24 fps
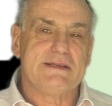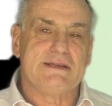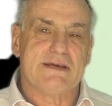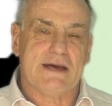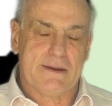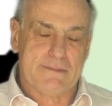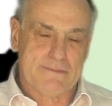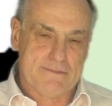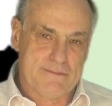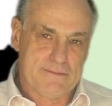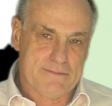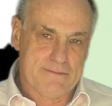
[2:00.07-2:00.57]

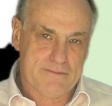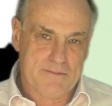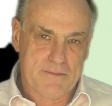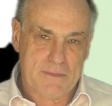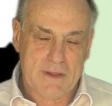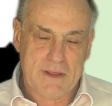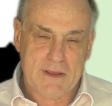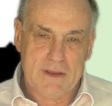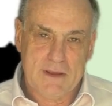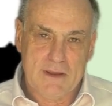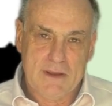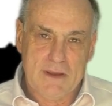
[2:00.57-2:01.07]
Dam,
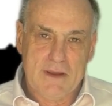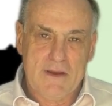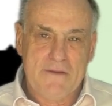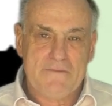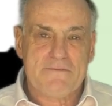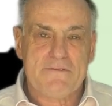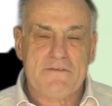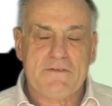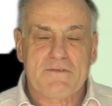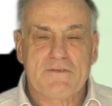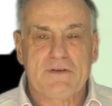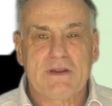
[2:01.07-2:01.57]

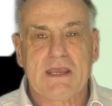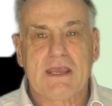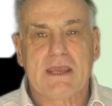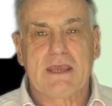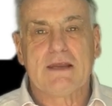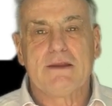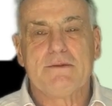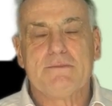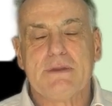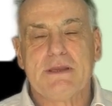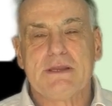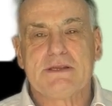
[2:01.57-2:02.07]

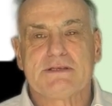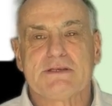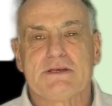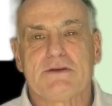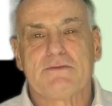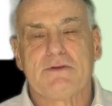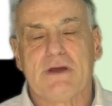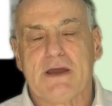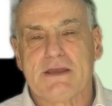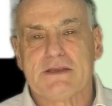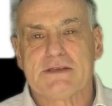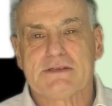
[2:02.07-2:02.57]
50-kilometer
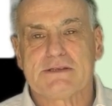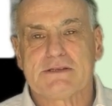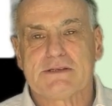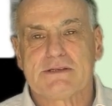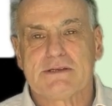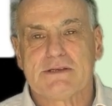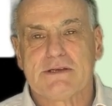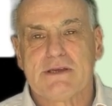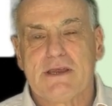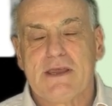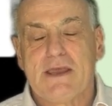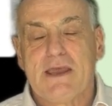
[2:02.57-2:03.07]
race.
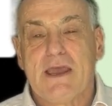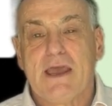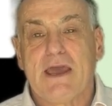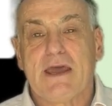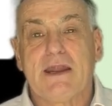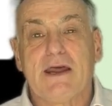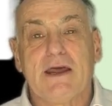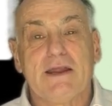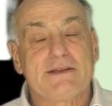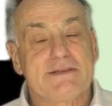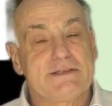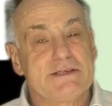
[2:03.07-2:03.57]
And
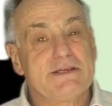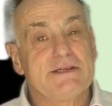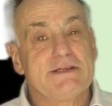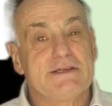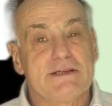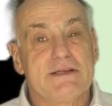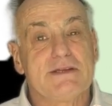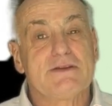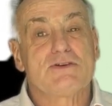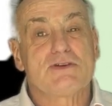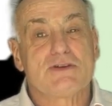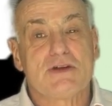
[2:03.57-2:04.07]
I did it
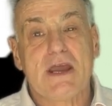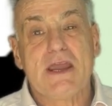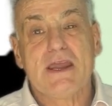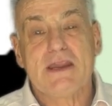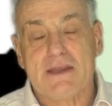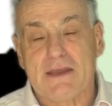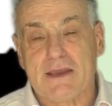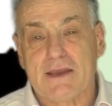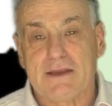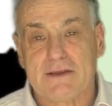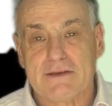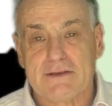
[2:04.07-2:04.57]
in
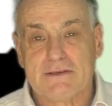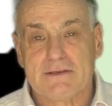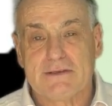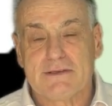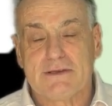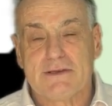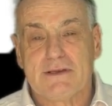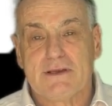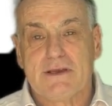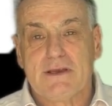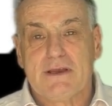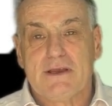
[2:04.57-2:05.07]
training.
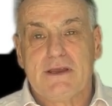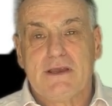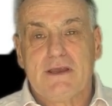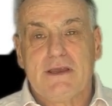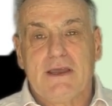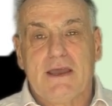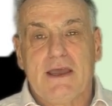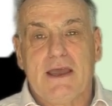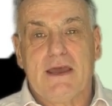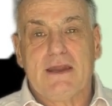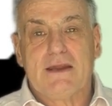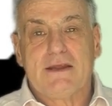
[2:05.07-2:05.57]

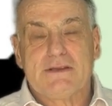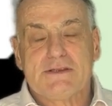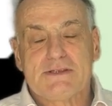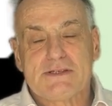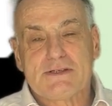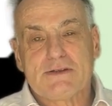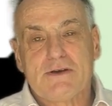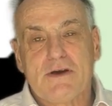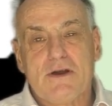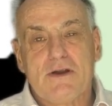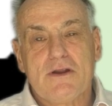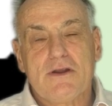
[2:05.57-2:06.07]
And I
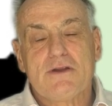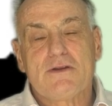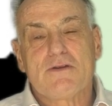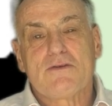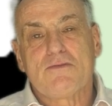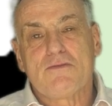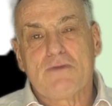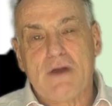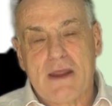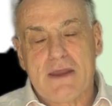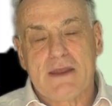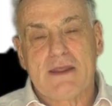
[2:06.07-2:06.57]
started
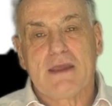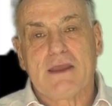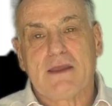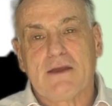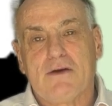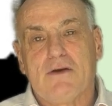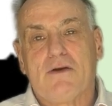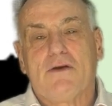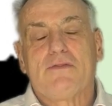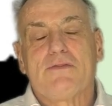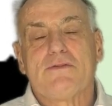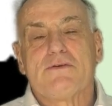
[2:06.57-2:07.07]

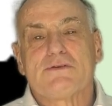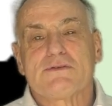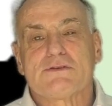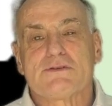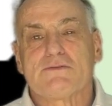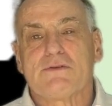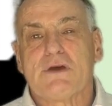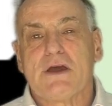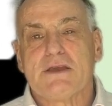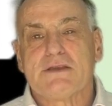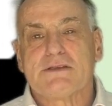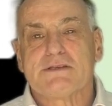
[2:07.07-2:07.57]
running on this
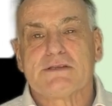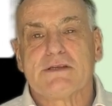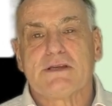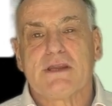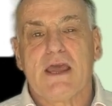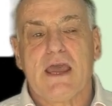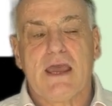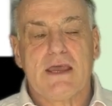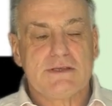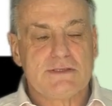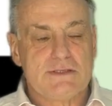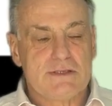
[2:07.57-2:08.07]
race.
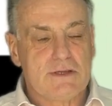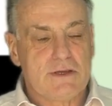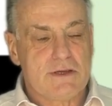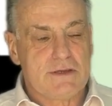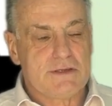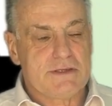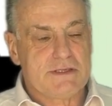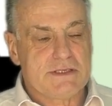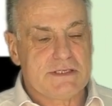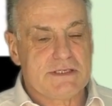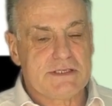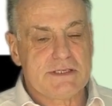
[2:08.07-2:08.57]
And as you
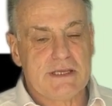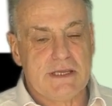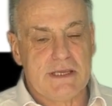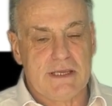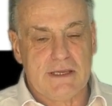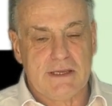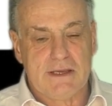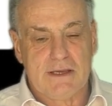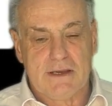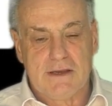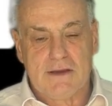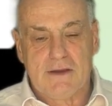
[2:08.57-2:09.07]
can
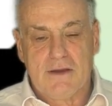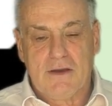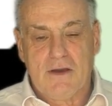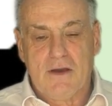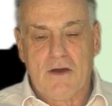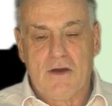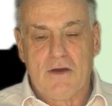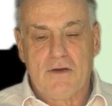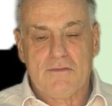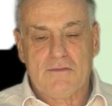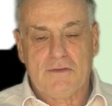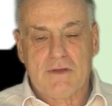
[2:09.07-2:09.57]
see
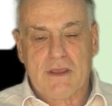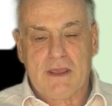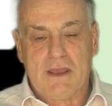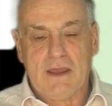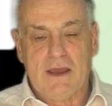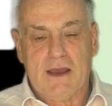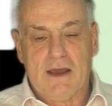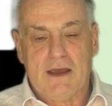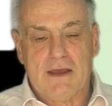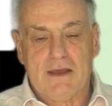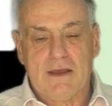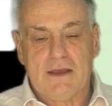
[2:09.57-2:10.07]
over
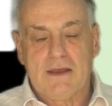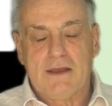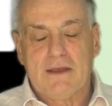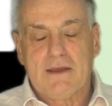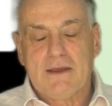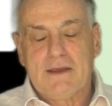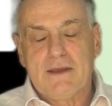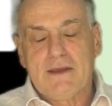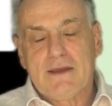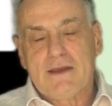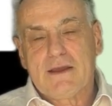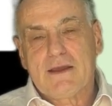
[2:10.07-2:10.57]
here,
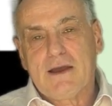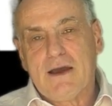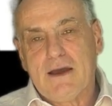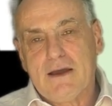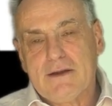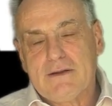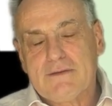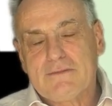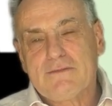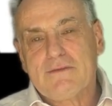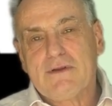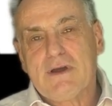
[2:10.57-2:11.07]

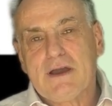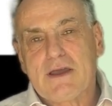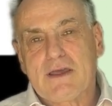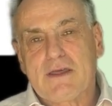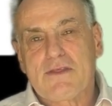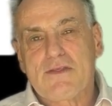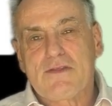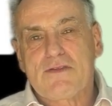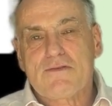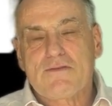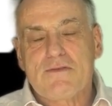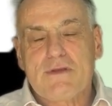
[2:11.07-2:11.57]
kind of like
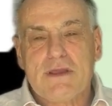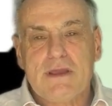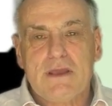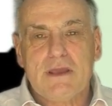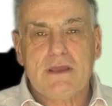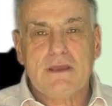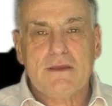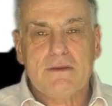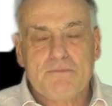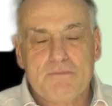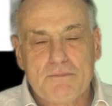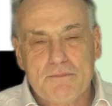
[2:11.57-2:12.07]

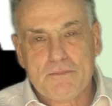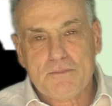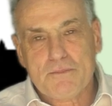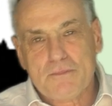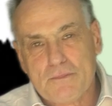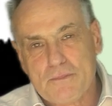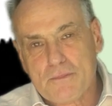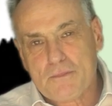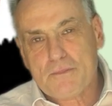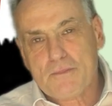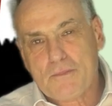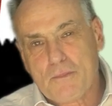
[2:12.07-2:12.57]

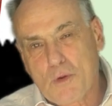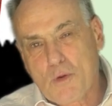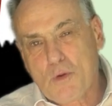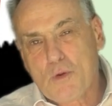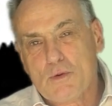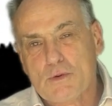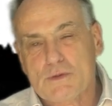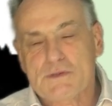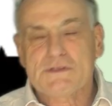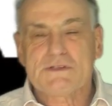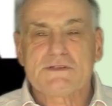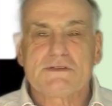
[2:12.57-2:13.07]

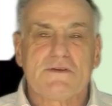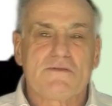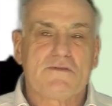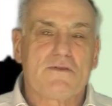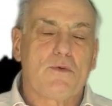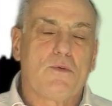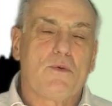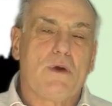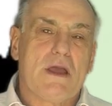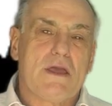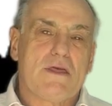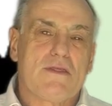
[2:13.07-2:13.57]
3/4 of the
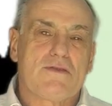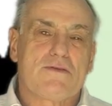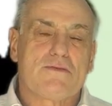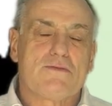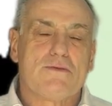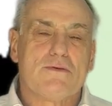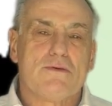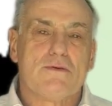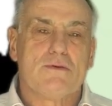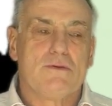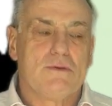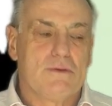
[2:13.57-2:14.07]
way
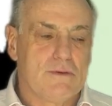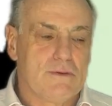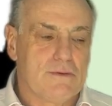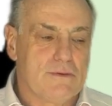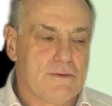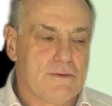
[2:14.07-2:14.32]
through